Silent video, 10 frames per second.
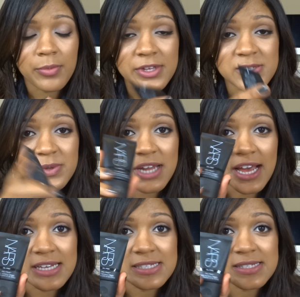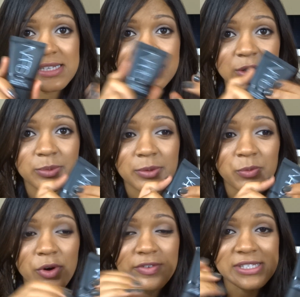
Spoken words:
This one has a little bit more of a